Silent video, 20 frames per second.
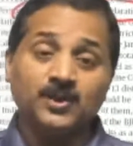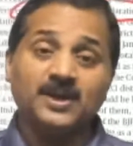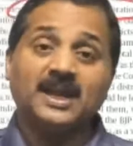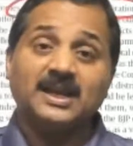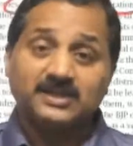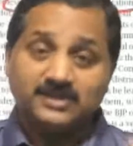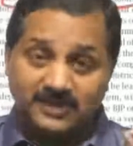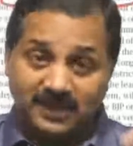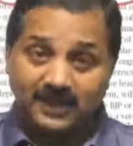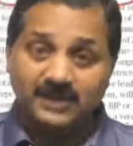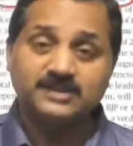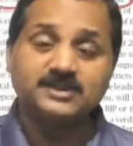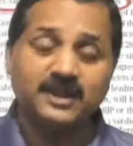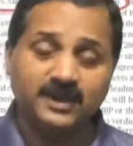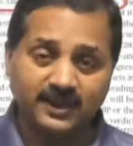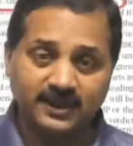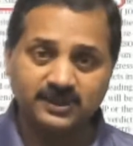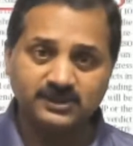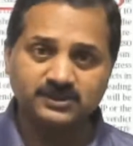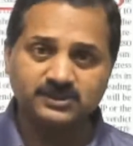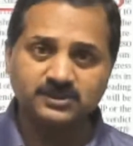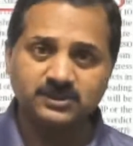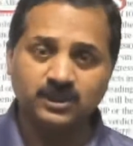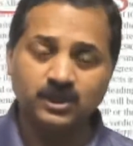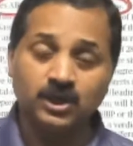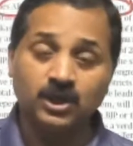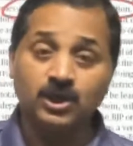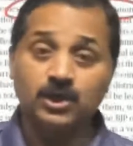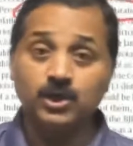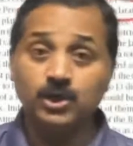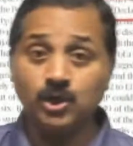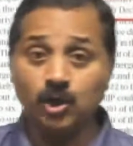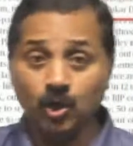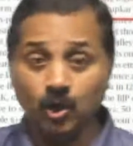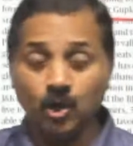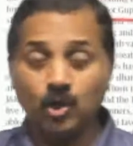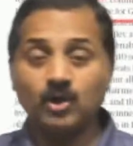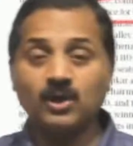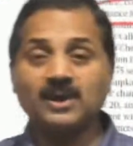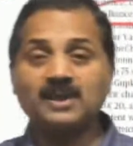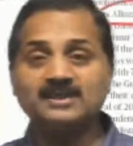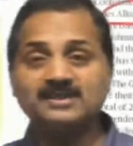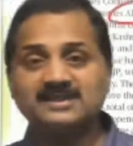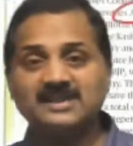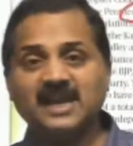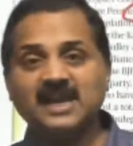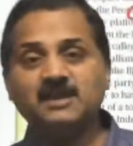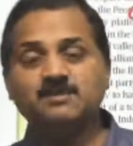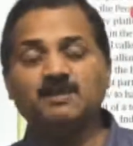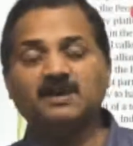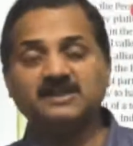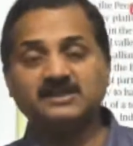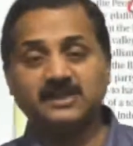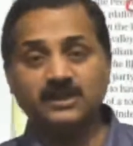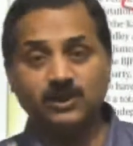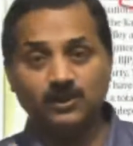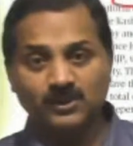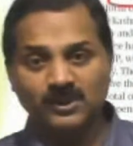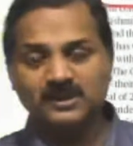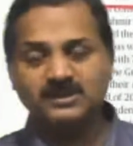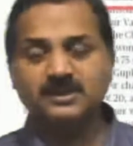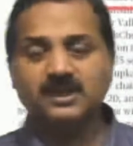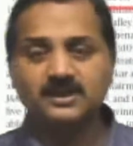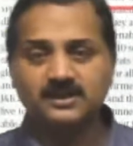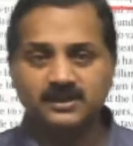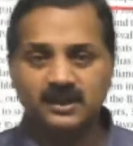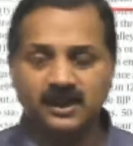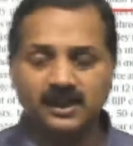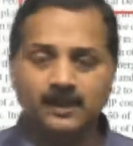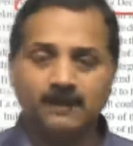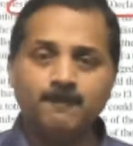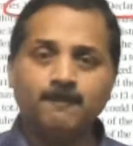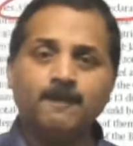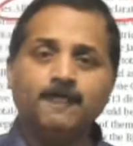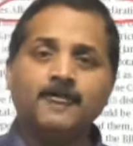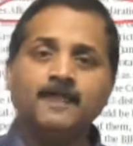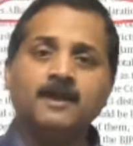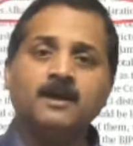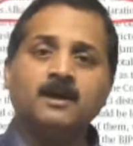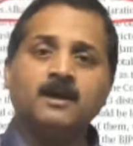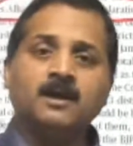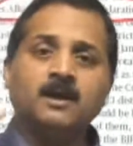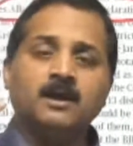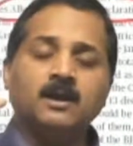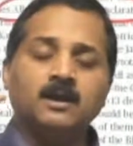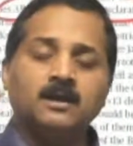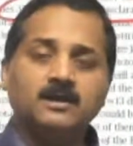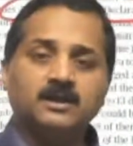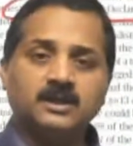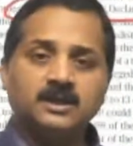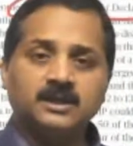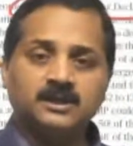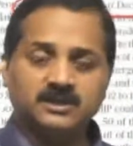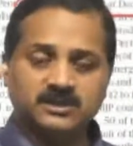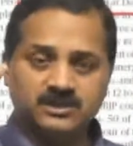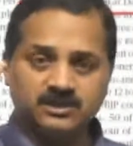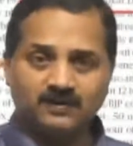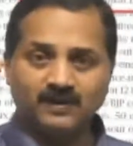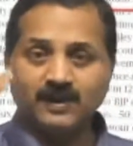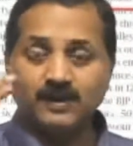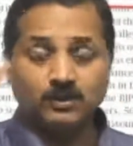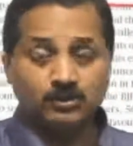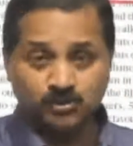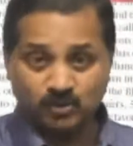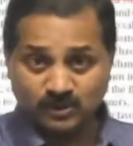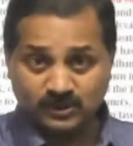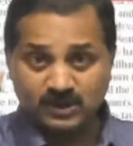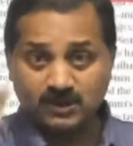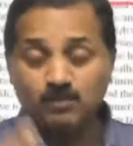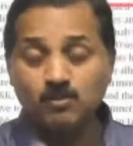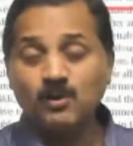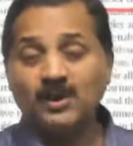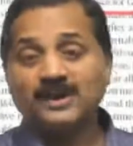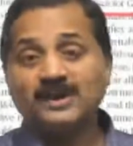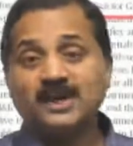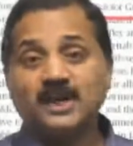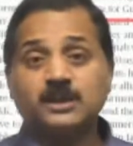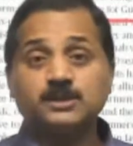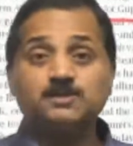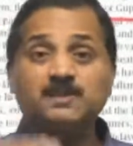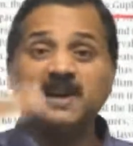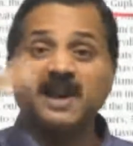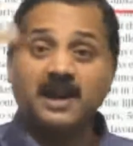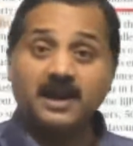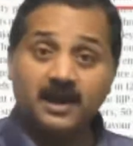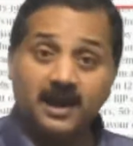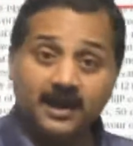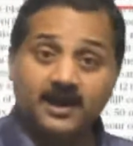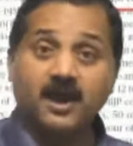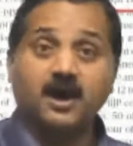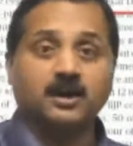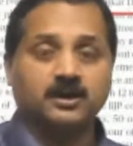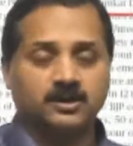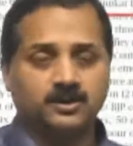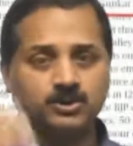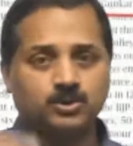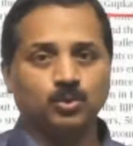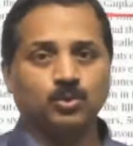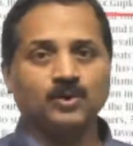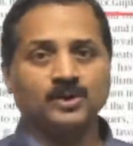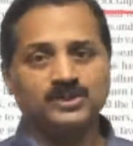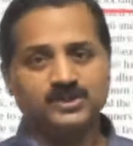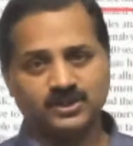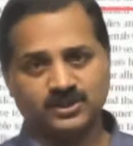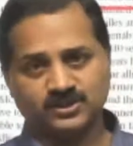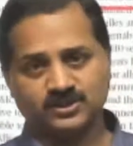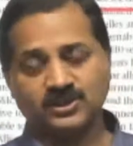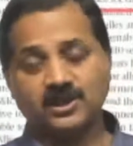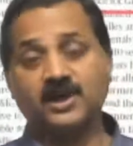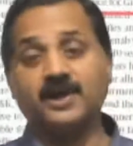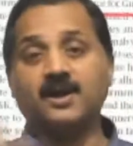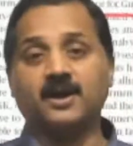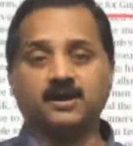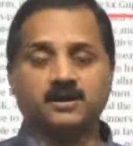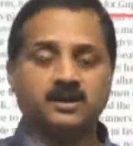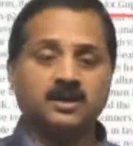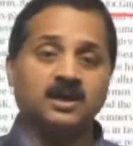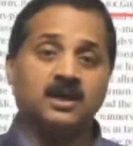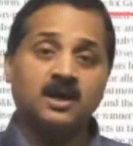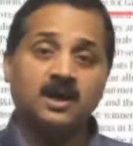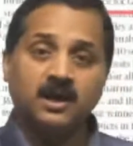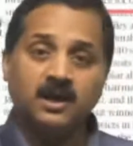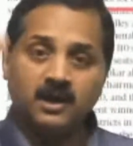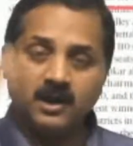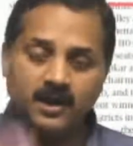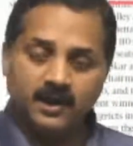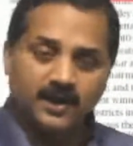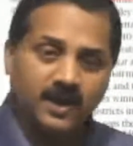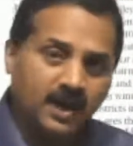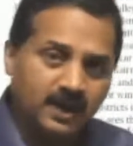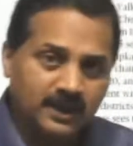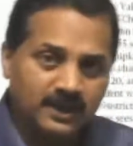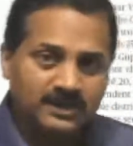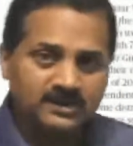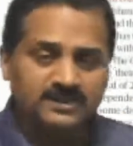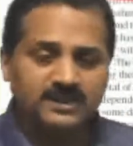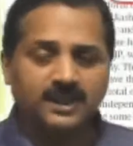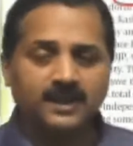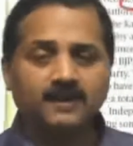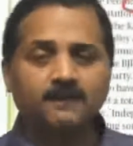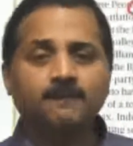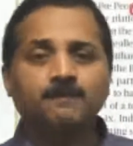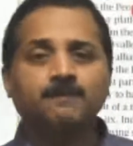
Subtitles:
territories, no longer a state, but it's a union territory. It is divided into Jammu and Kashmir and Ladakh, two regions. Ladakh is a